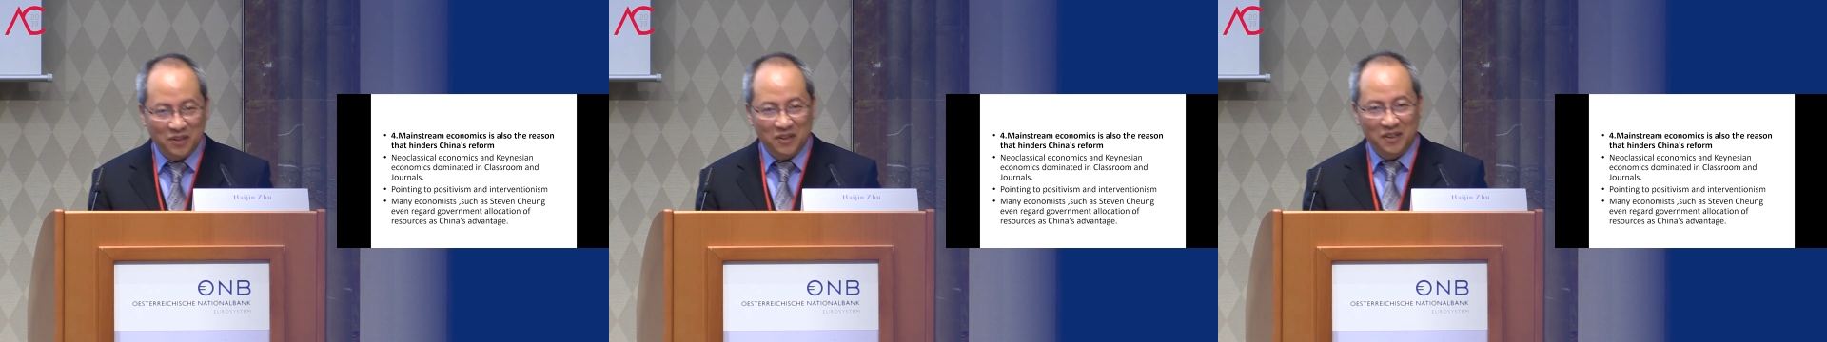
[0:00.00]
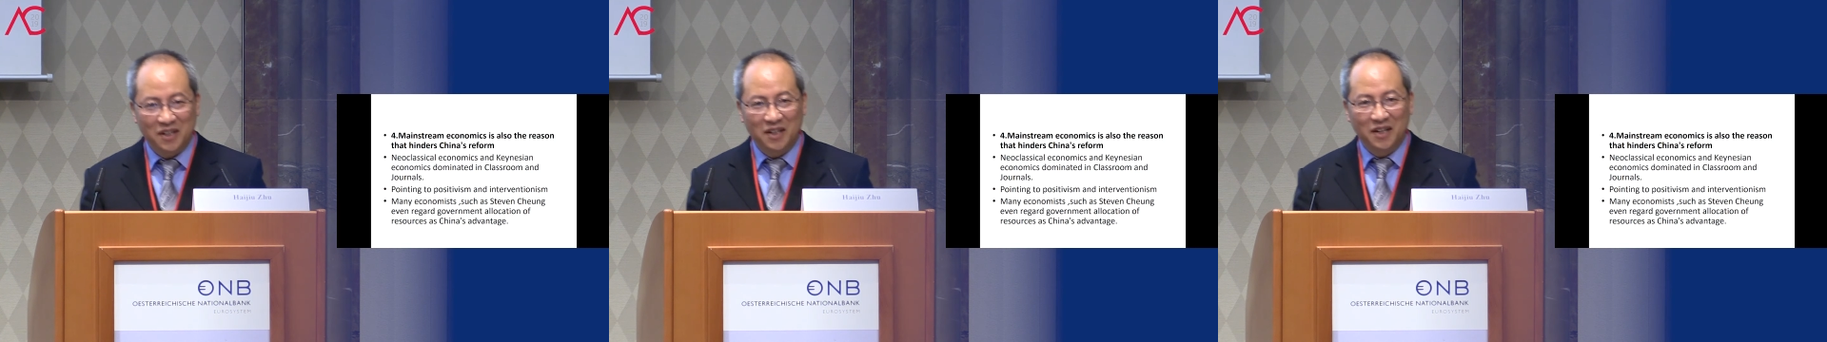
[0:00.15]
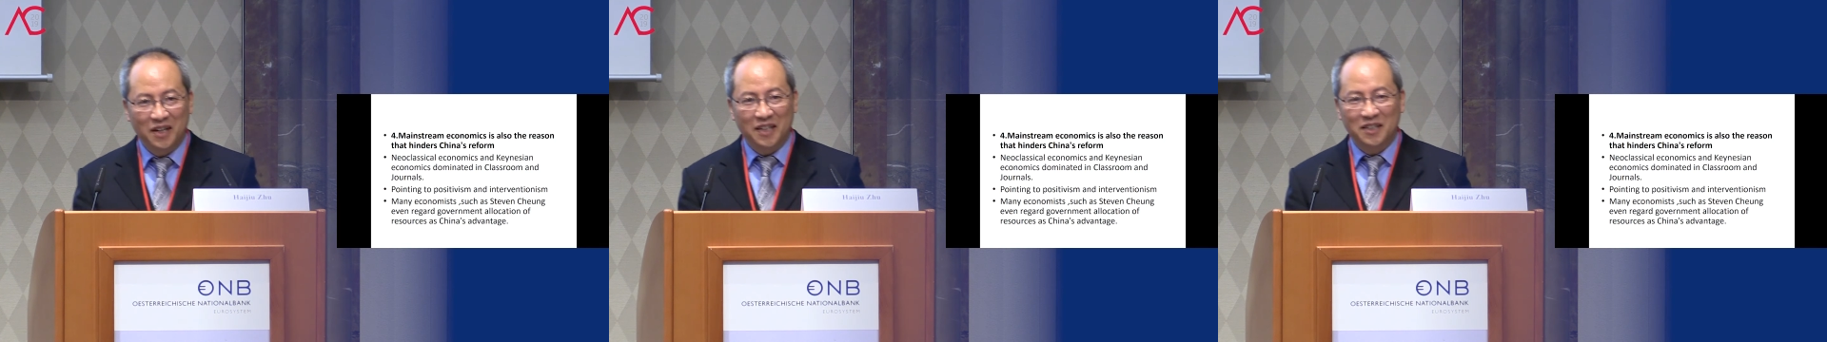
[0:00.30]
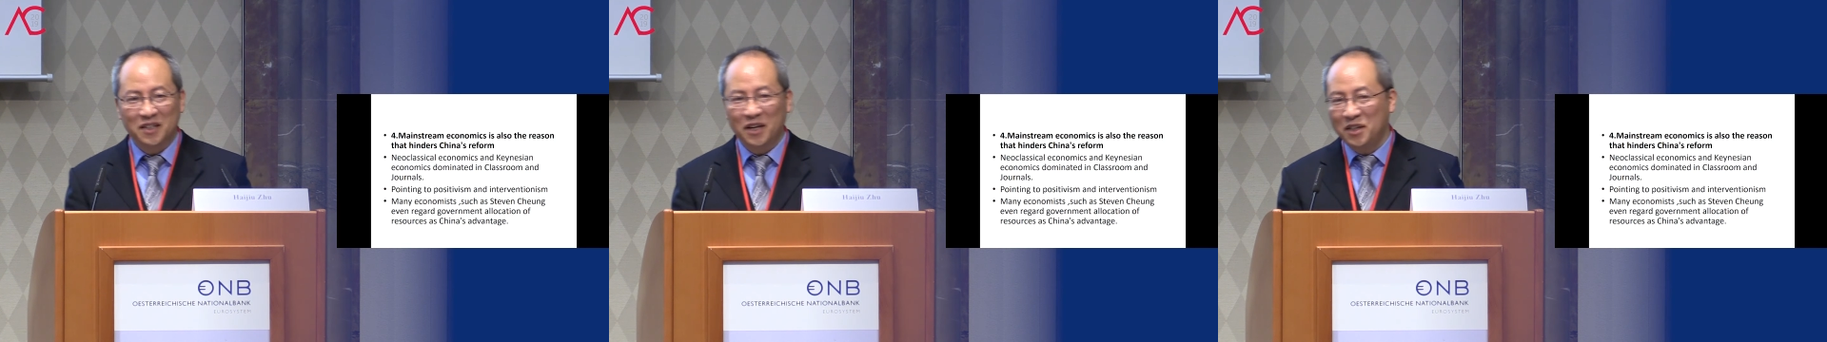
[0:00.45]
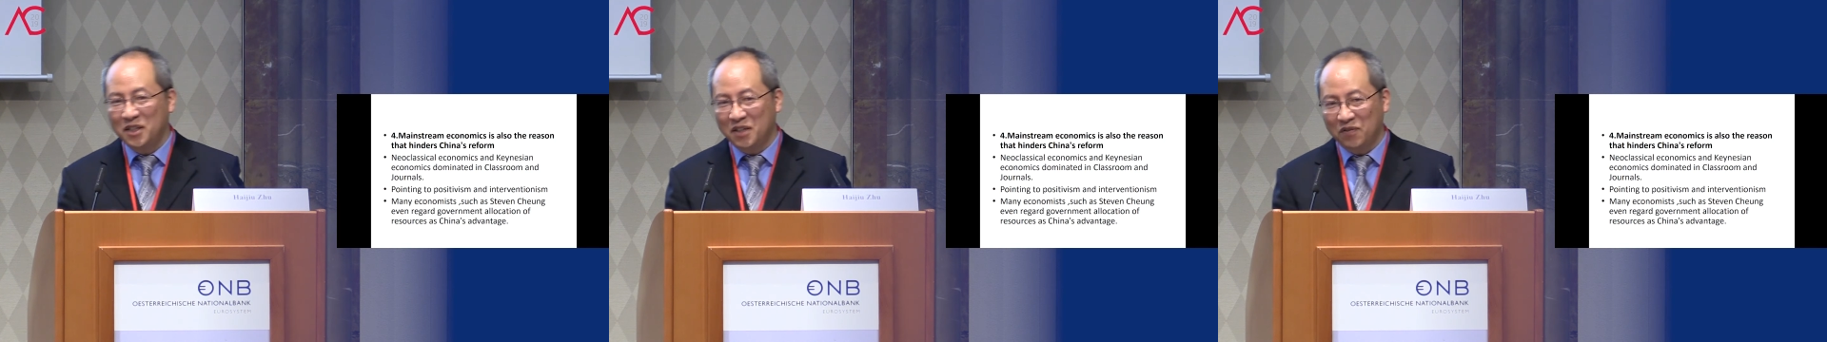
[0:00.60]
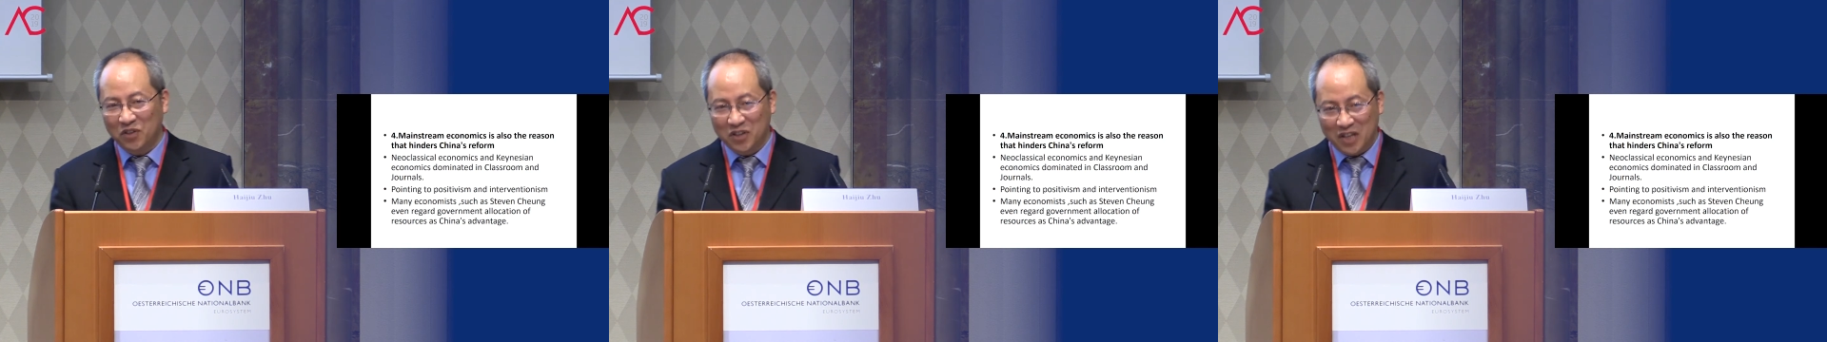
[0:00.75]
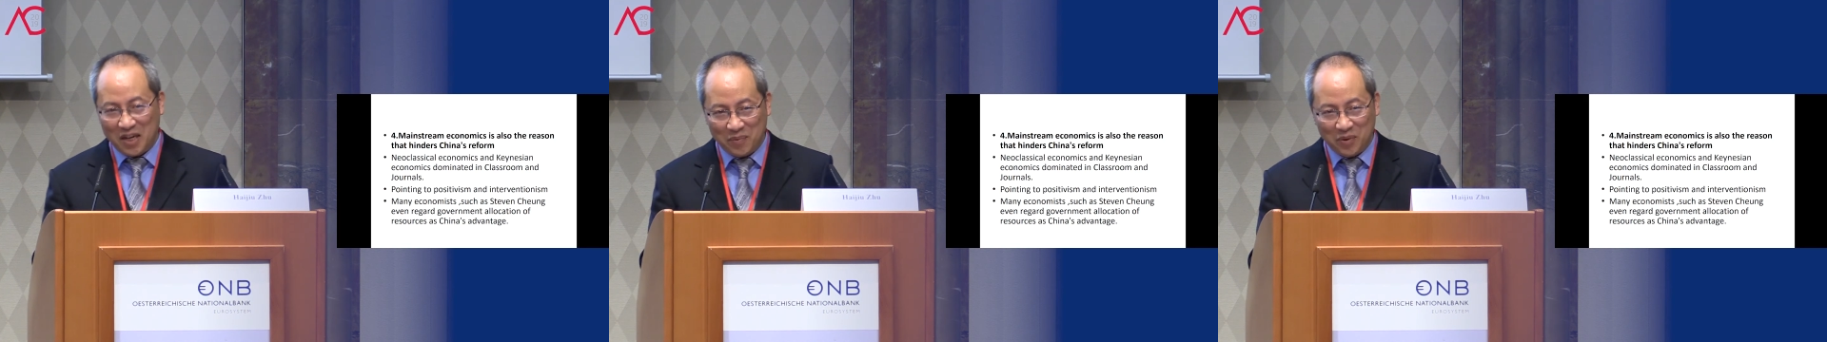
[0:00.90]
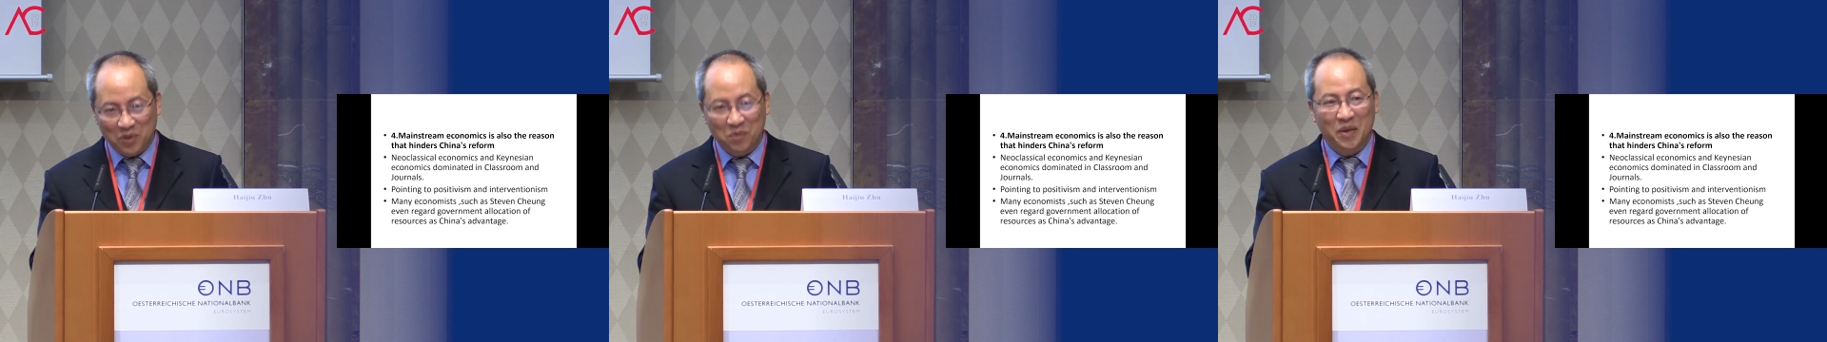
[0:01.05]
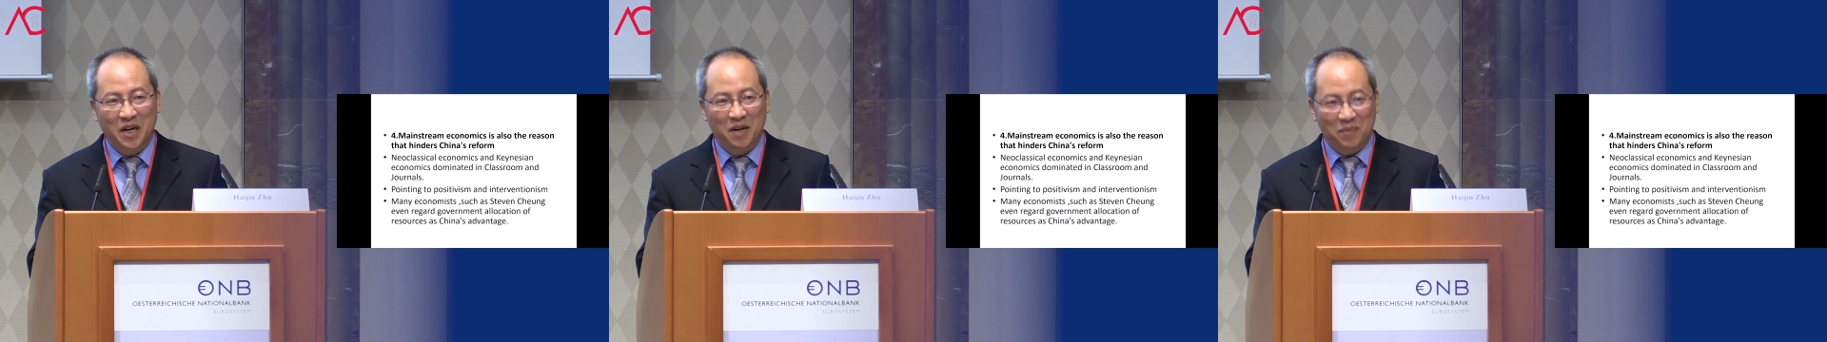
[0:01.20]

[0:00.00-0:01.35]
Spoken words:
It's easy for them to make